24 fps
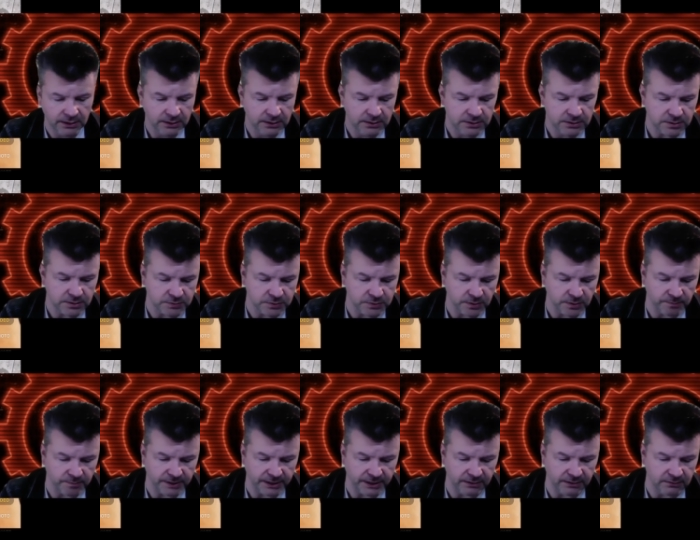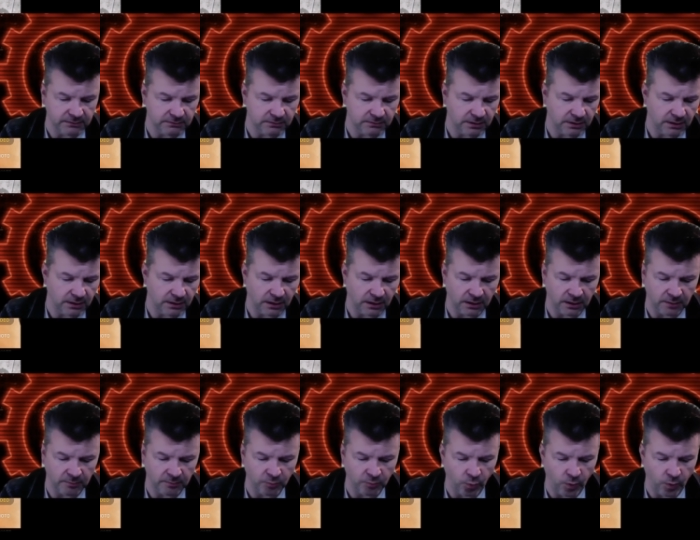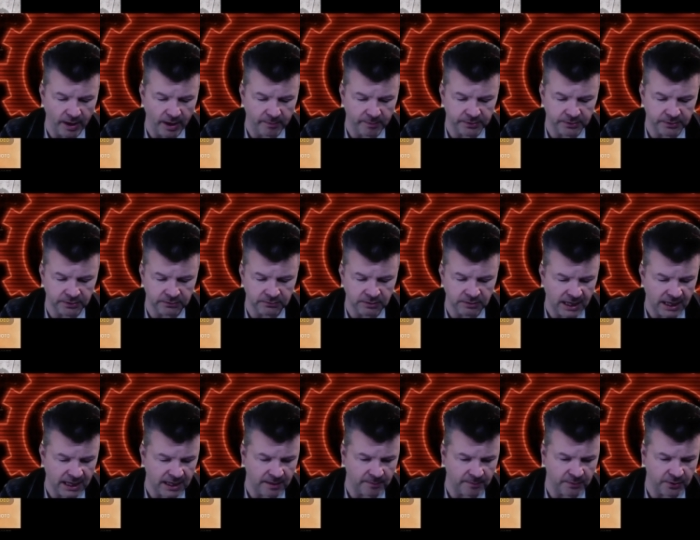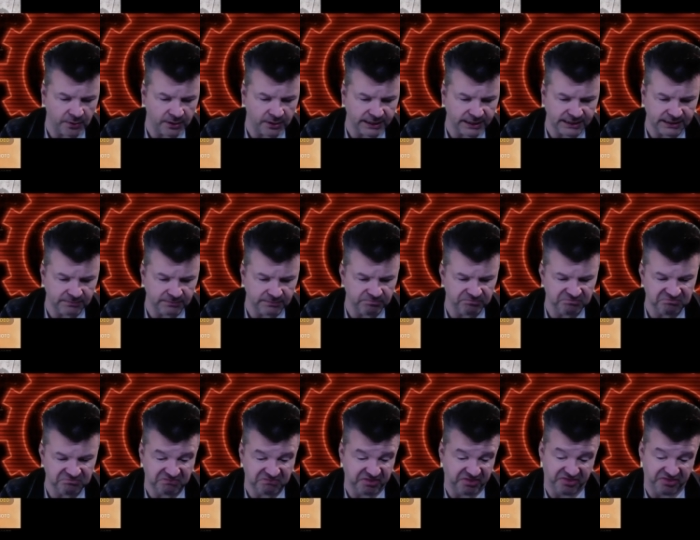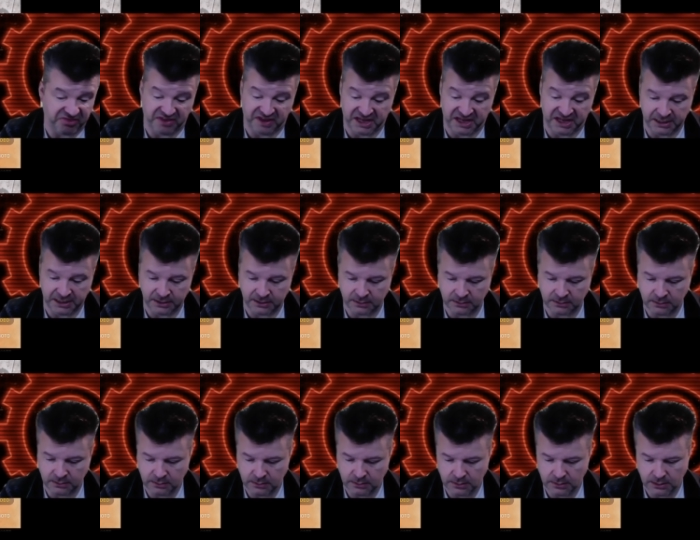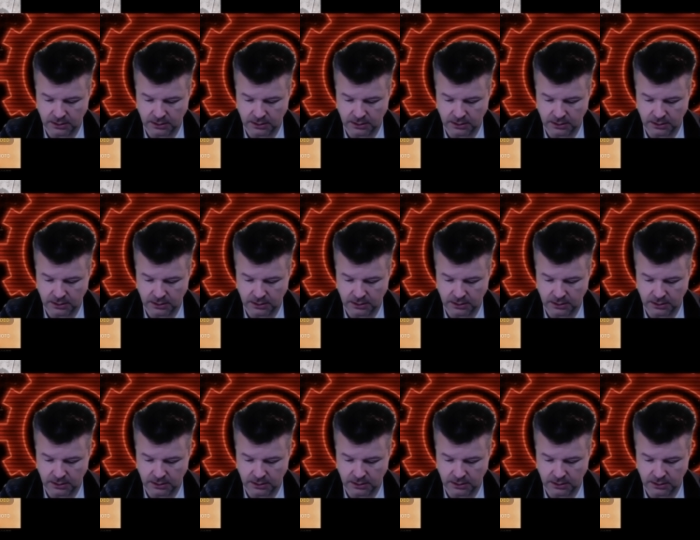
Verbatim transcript: Some sort of big arm weapon, hammery thing.